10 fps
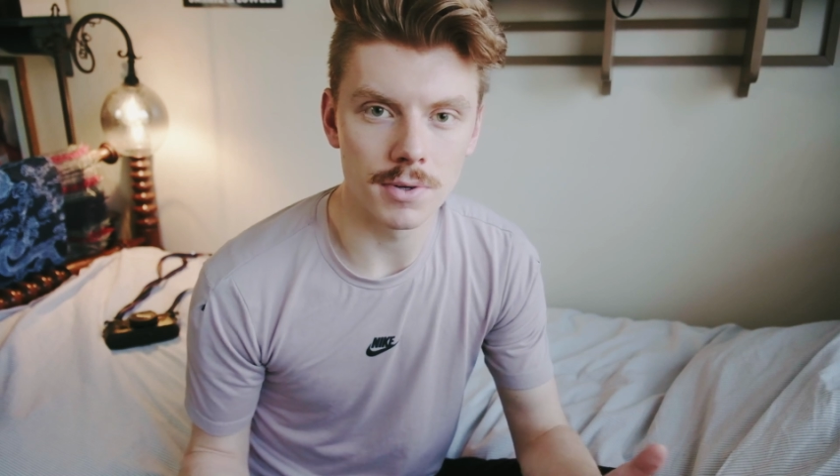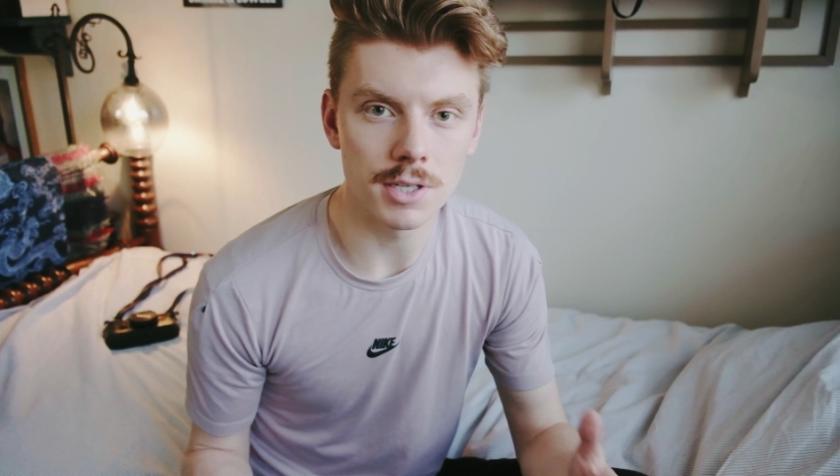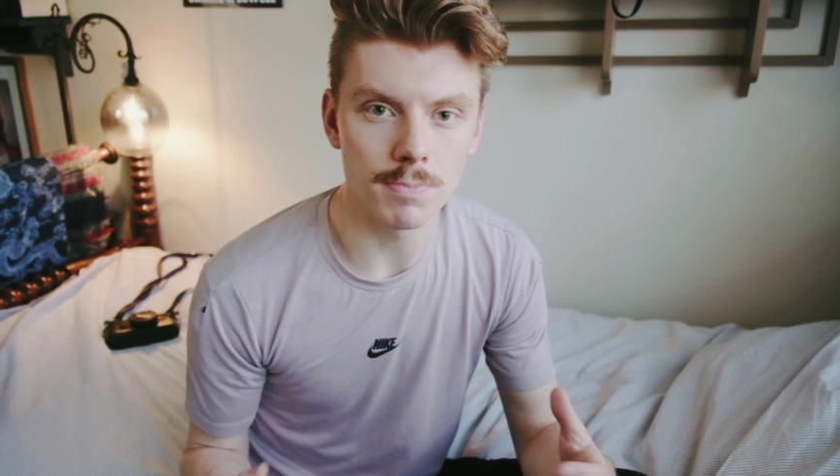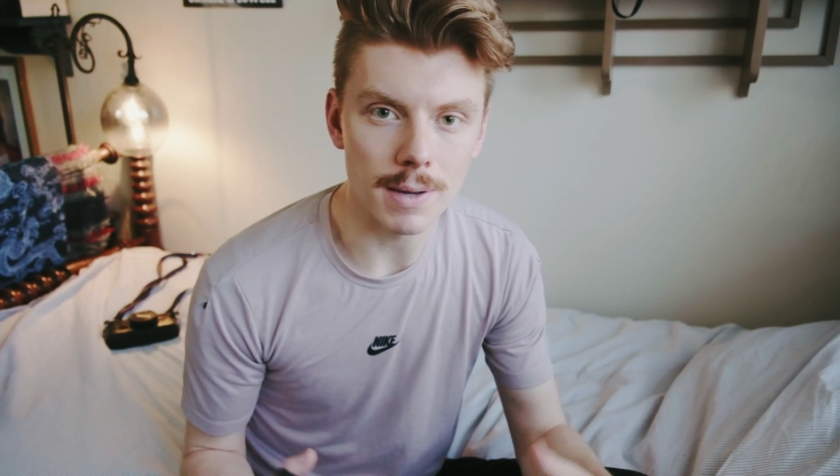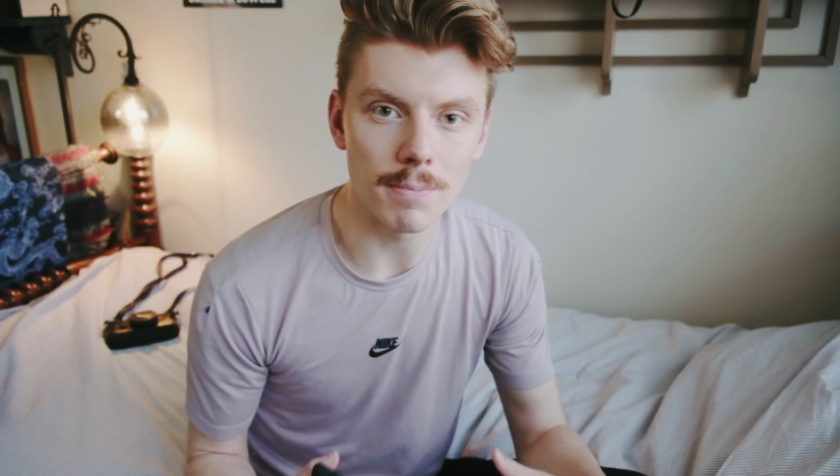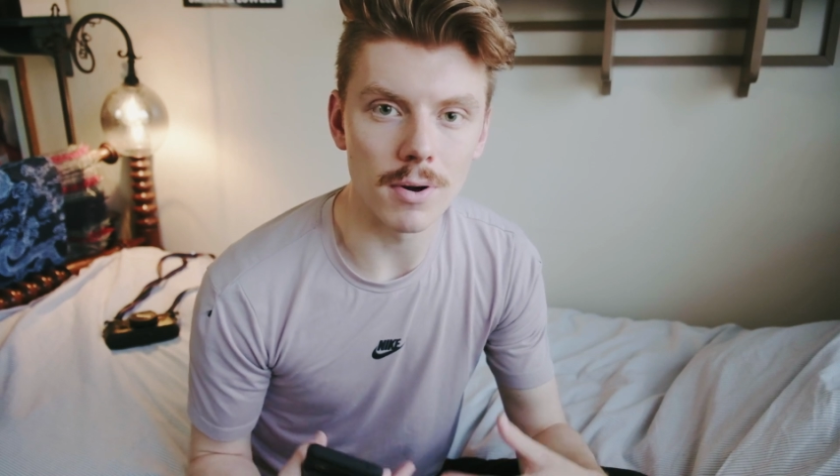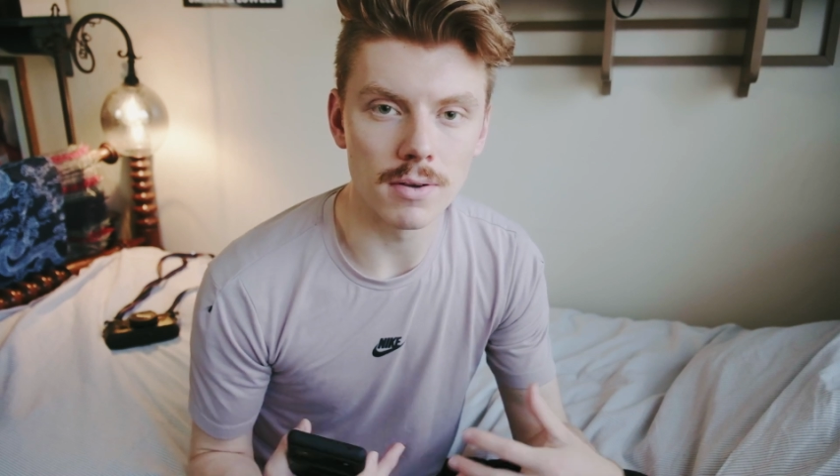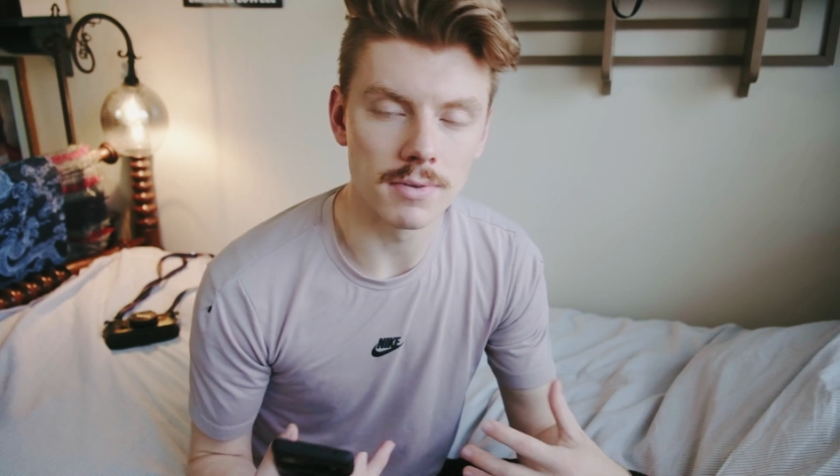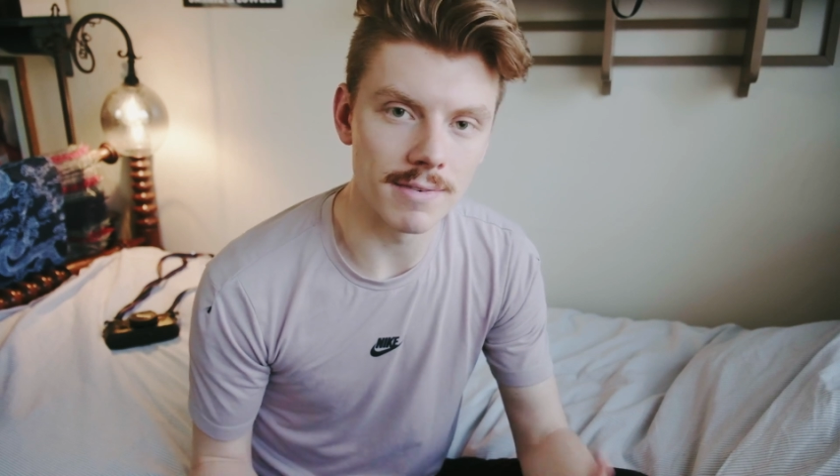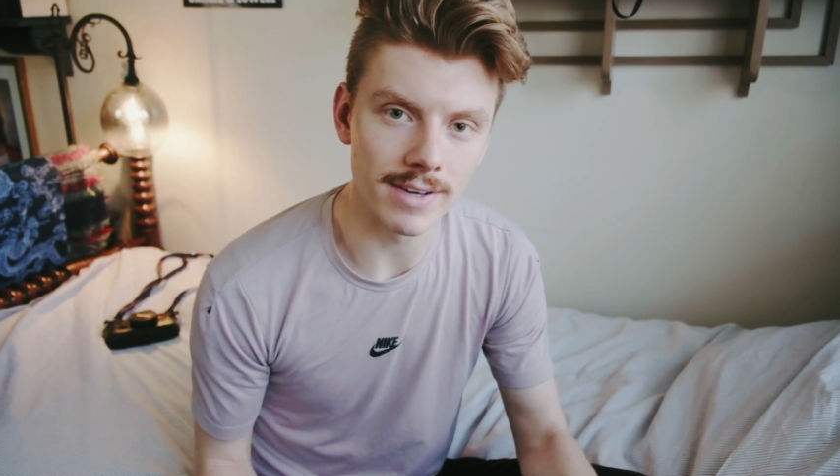just
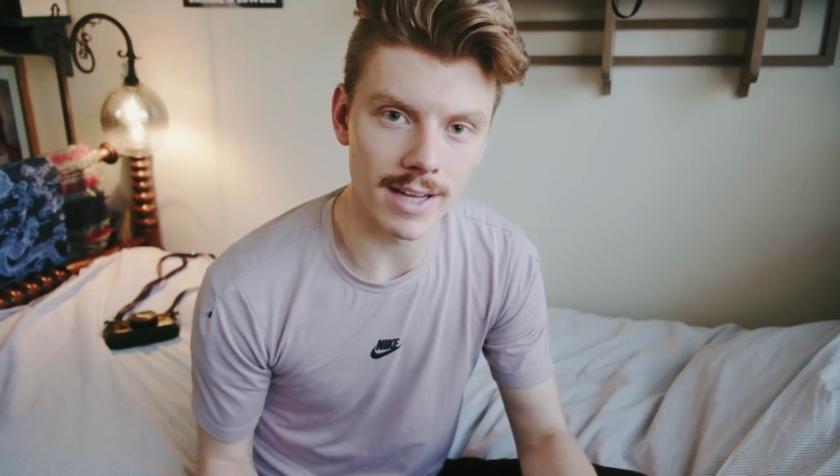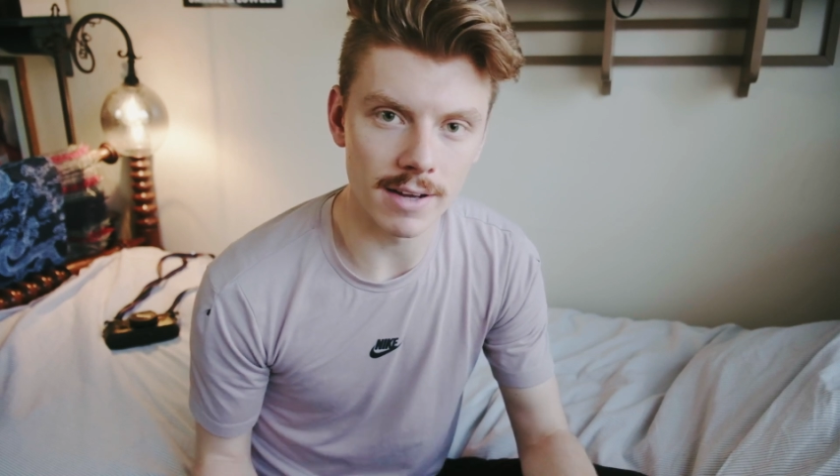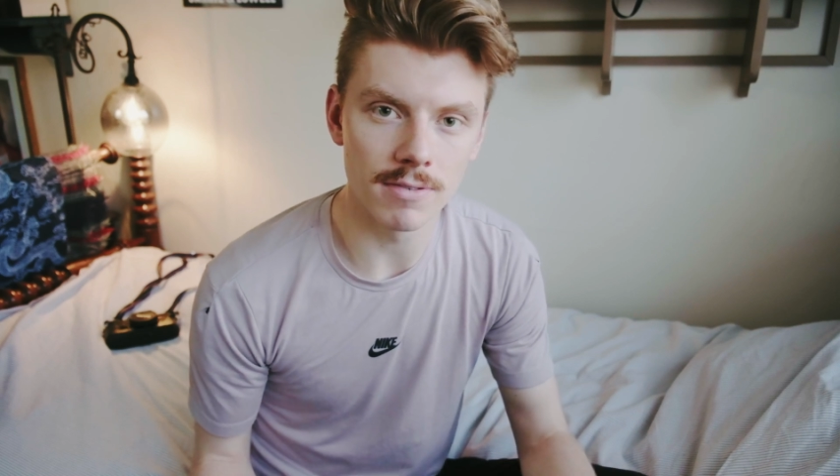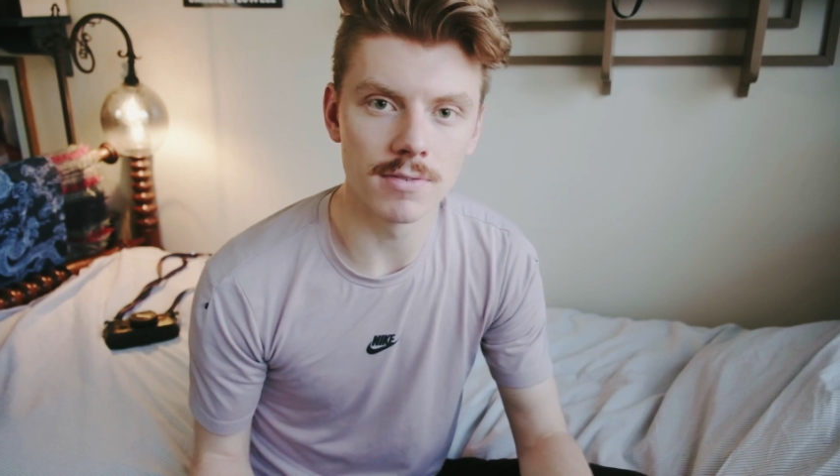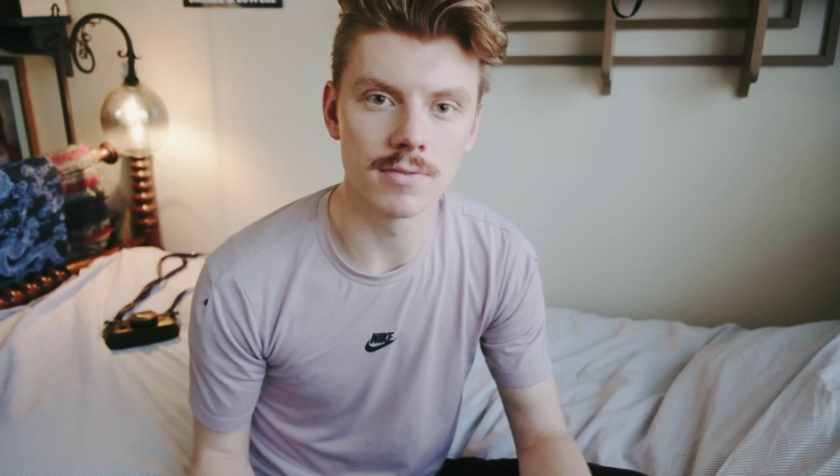people living life,